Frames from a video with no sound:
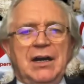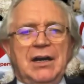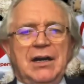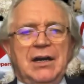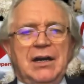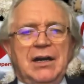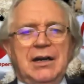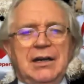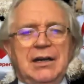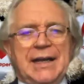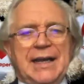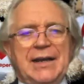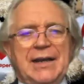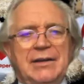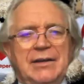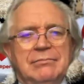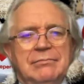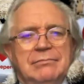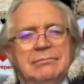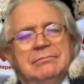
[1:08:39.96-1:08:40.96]
Again,
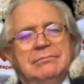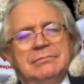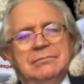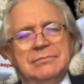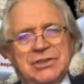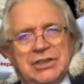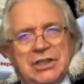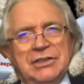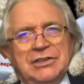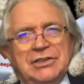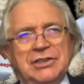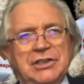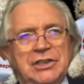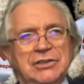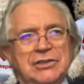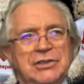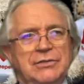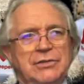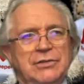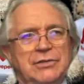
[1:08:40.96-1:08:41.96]
sorry to
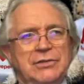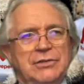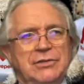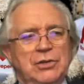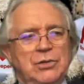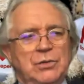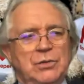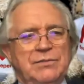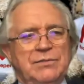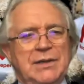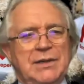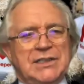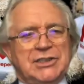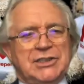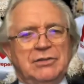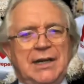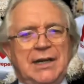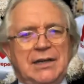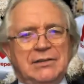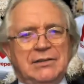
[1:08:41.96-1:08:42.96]
those of you who we've messed
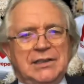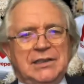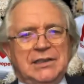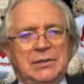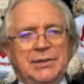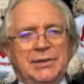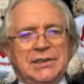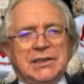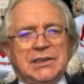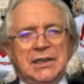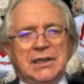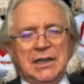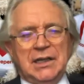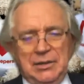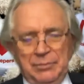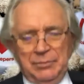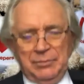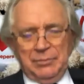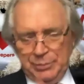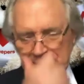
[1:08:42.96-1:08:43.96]
around a little bit,
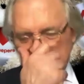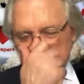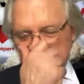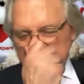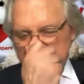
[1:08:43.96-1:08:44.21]
but